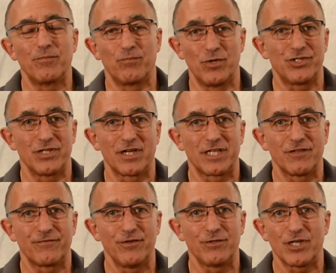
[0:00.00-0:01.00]
wish you luck in the
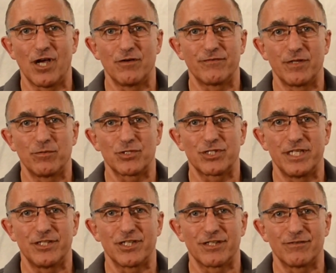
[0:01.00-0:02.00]
future. Hopefully we'll see
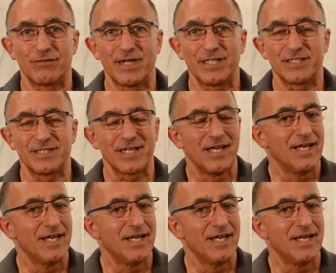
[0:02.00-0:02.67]
each other at races.